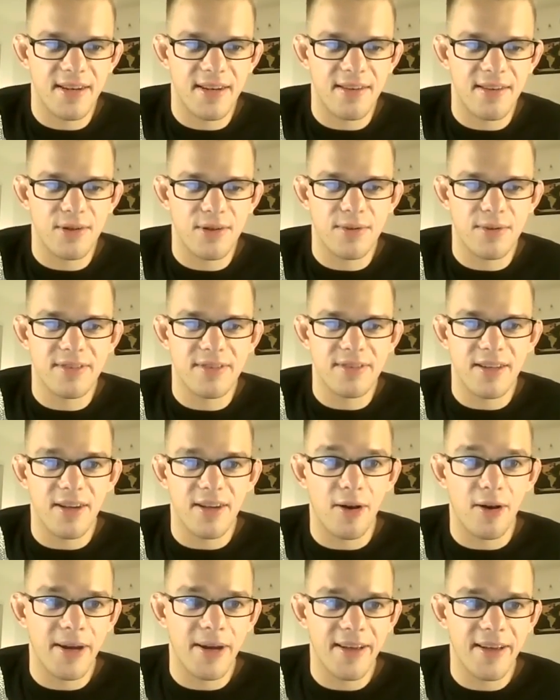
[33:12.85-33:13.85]
And everyone's like,
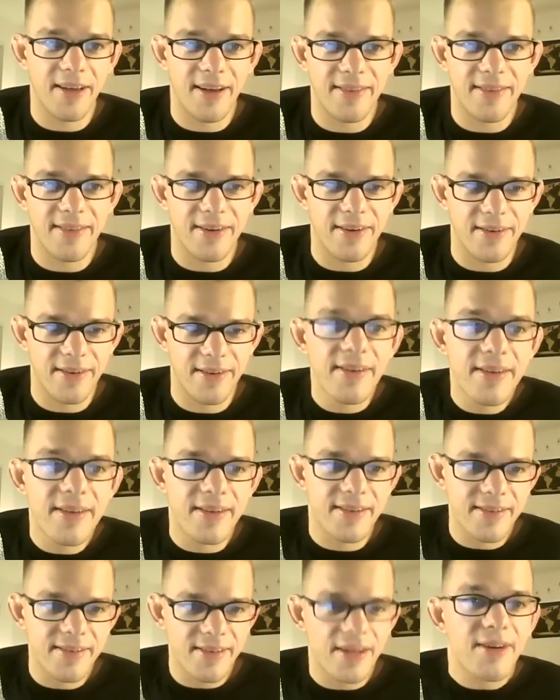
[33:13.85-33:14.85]
oh my God, they're
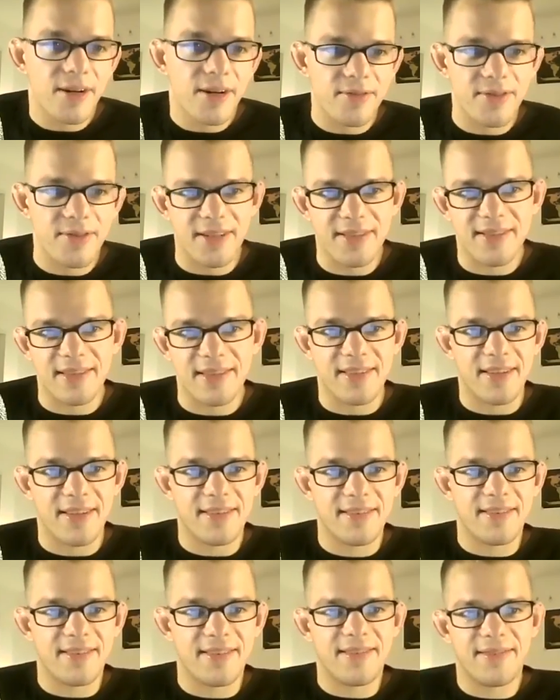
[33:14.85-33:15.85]
overnight success.
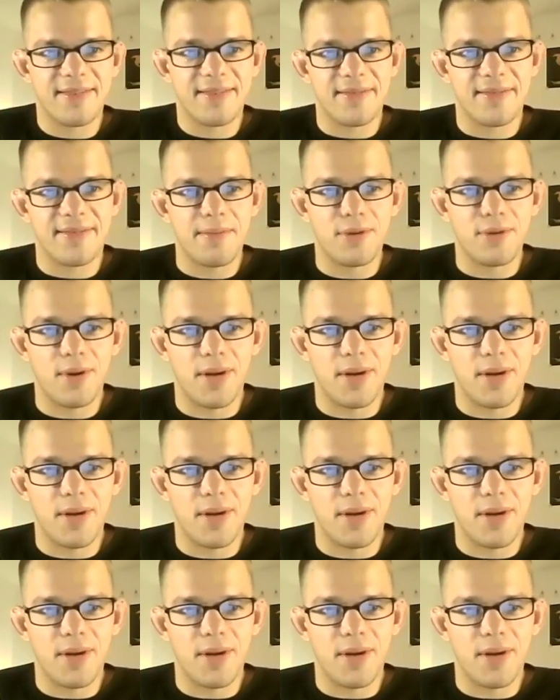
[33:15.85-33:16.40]
They blew up.